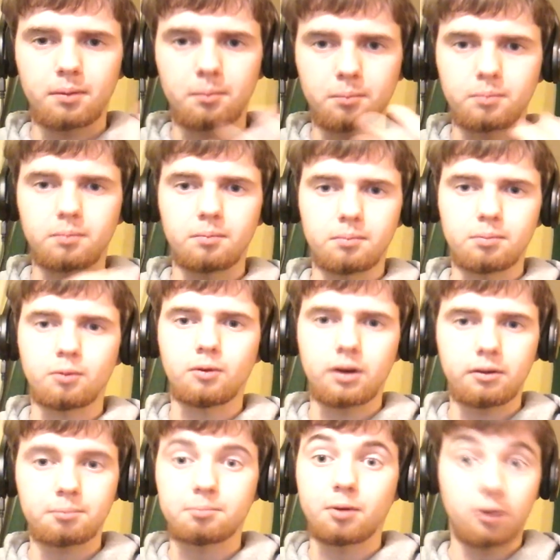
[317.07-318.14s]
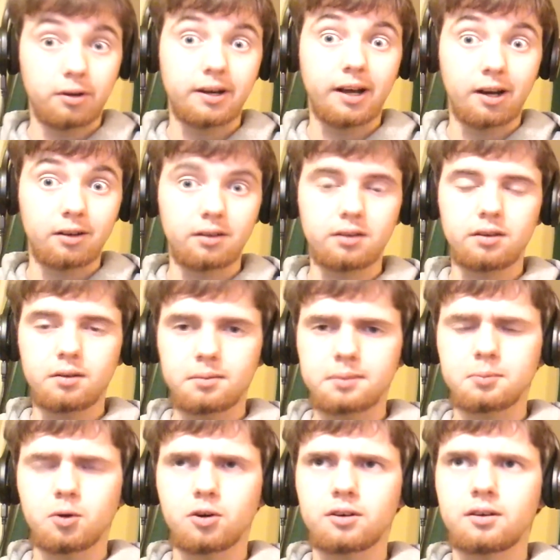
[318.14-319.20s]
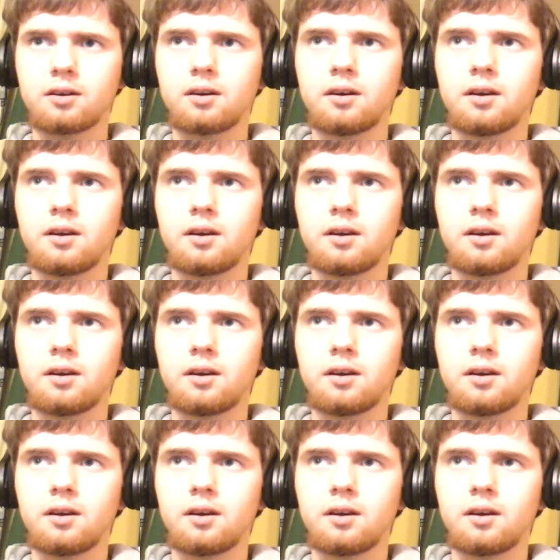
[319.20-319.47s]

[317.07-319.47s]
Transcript: broken out a little bit more.